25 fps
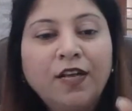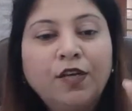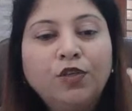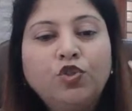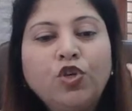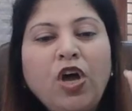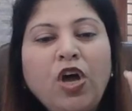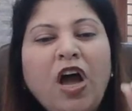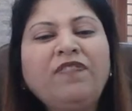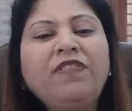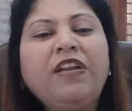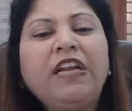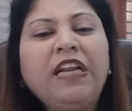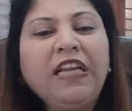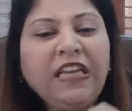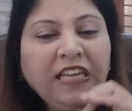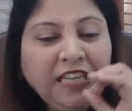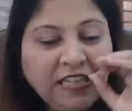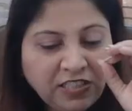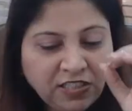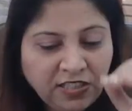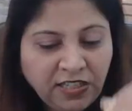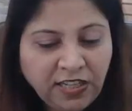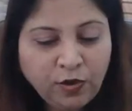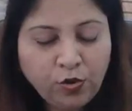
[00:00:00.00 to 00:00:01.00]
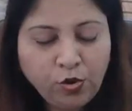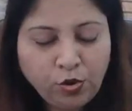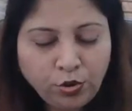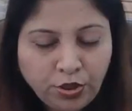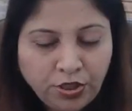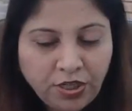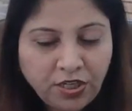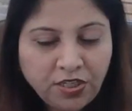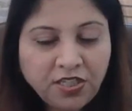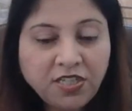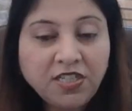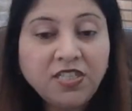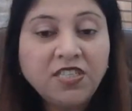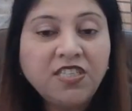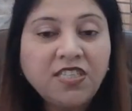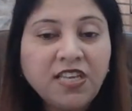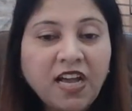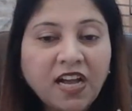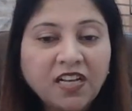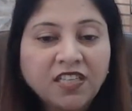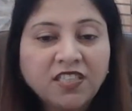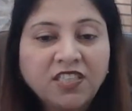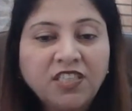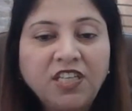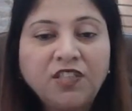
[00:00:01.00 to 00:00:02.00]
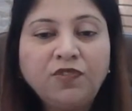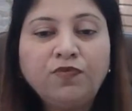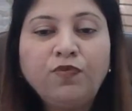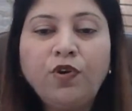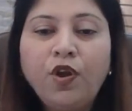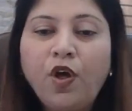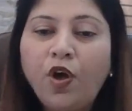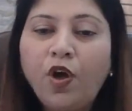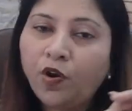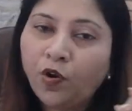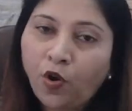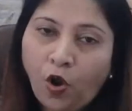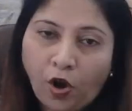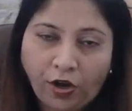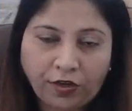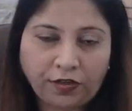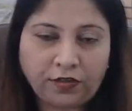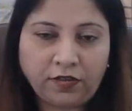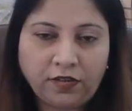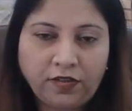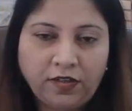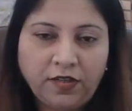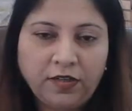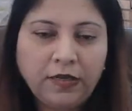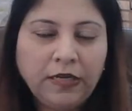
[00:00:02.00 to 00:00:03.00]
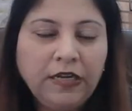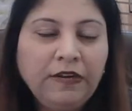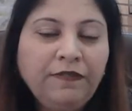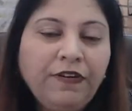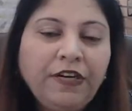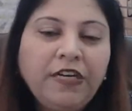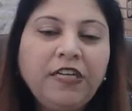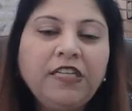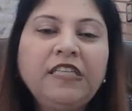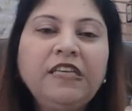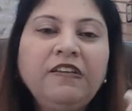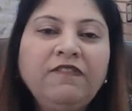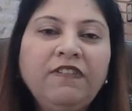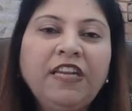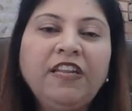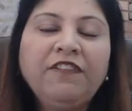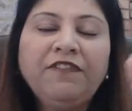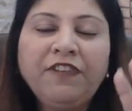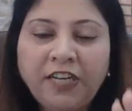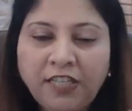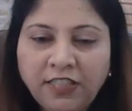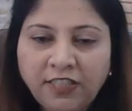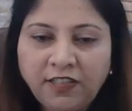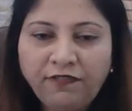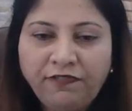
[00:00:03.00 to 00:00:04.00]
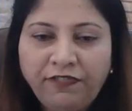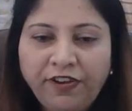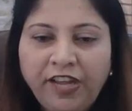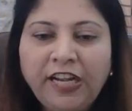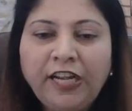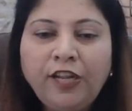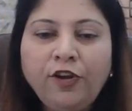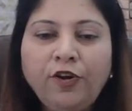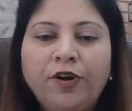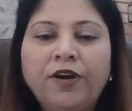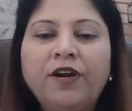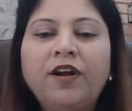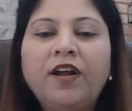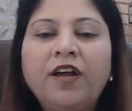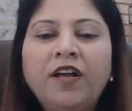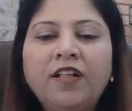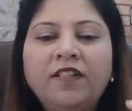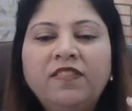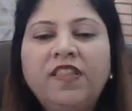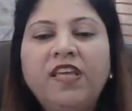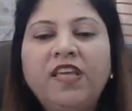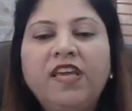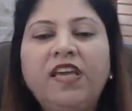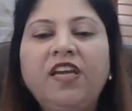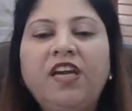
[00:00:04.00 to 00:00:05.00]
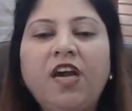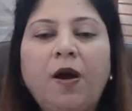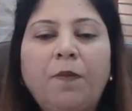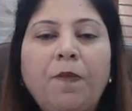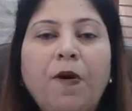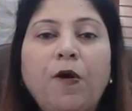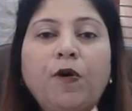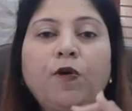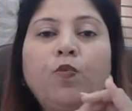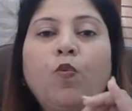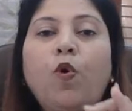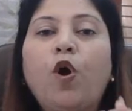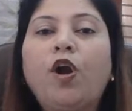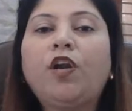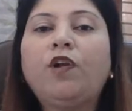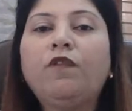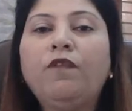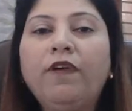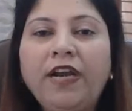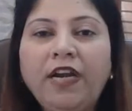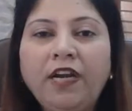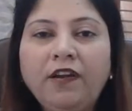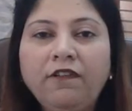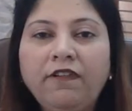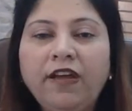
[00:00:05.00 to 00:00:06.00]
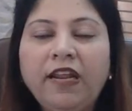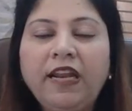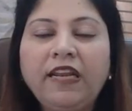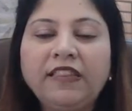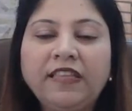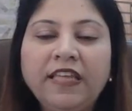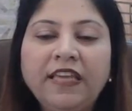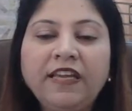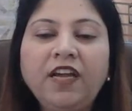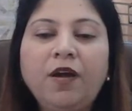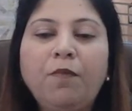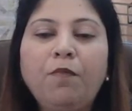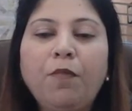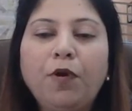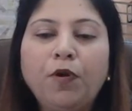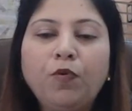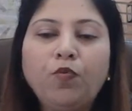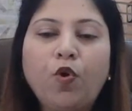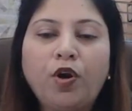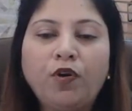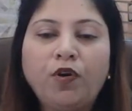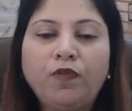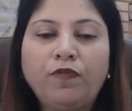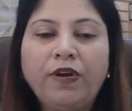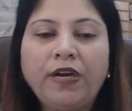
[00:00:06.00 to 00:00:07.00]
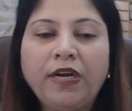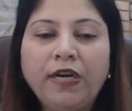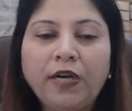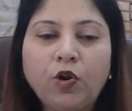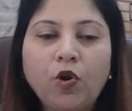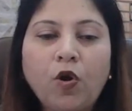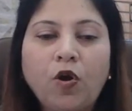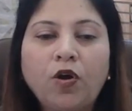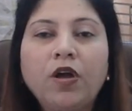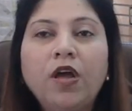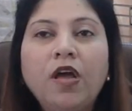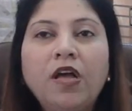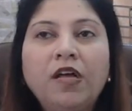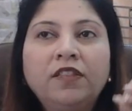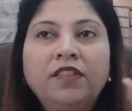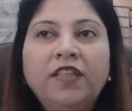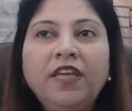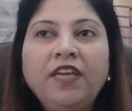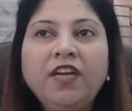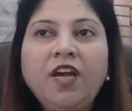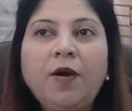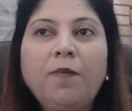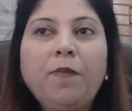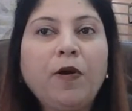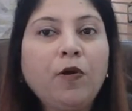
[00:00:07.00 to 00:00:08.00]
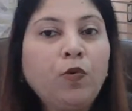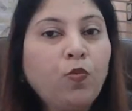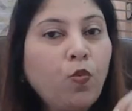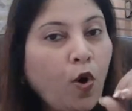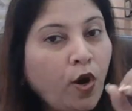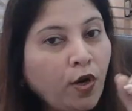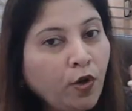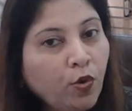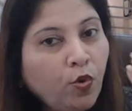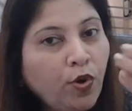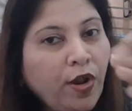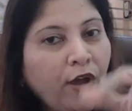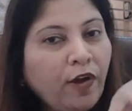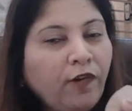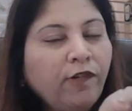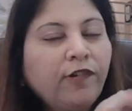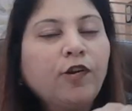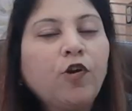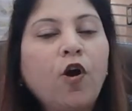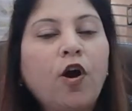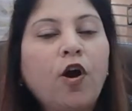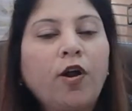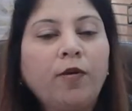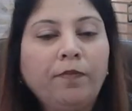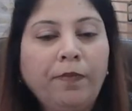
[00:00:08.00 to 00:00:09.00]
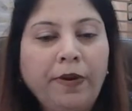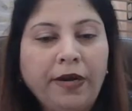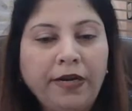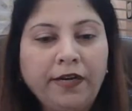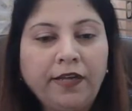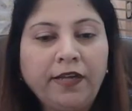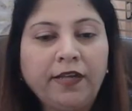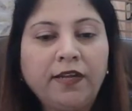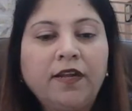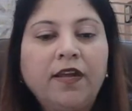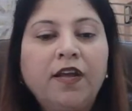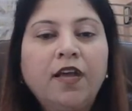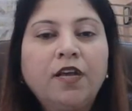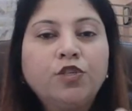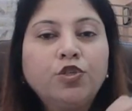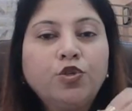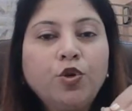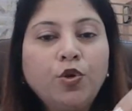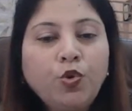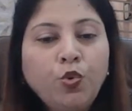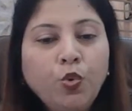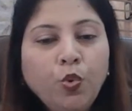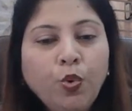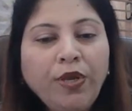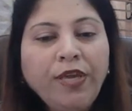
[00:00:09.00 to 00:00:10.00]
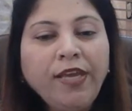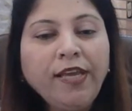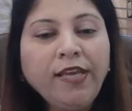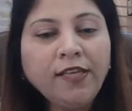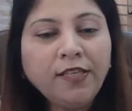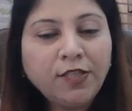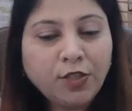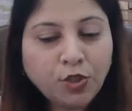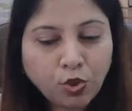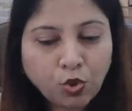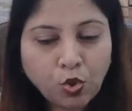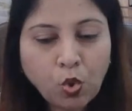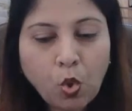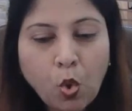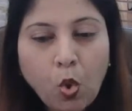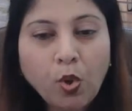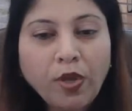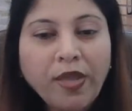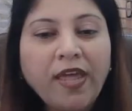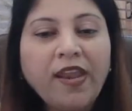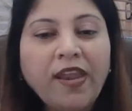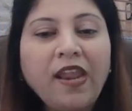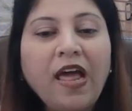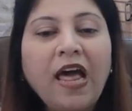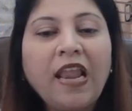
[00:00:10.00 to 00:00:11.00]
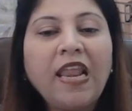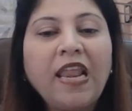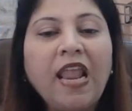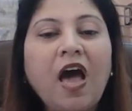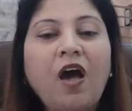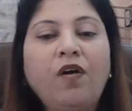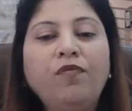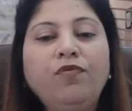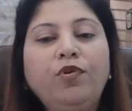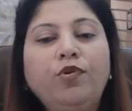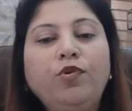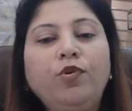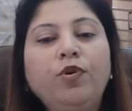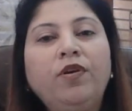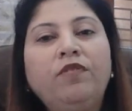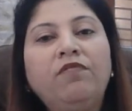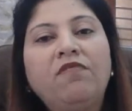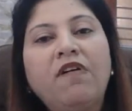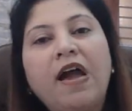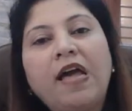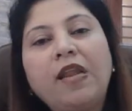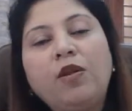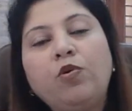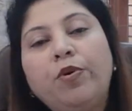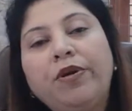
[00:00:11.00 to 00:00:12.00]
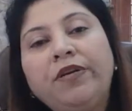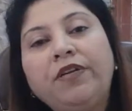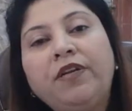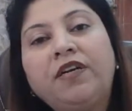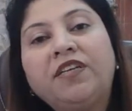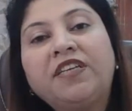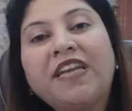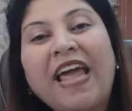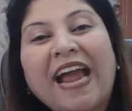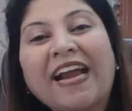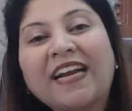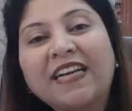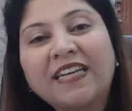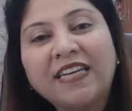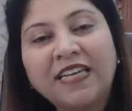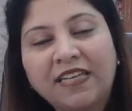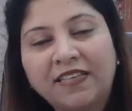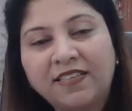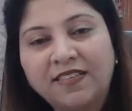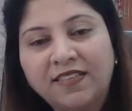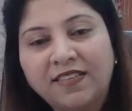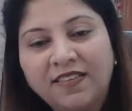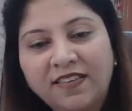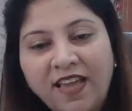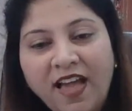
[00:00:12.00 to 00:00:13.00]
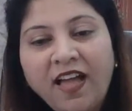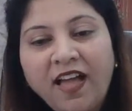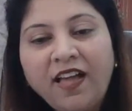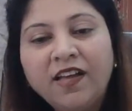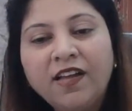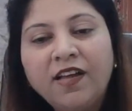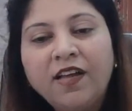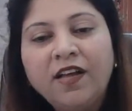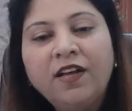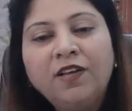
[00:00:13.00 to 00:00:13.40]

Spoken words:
So after each negotiation, successful or not, if it is, even if it is a failure, think about what went well, think about what went wrong, think about what could have gone better. So doing so can allow you to evaluate the tactics. Yeah.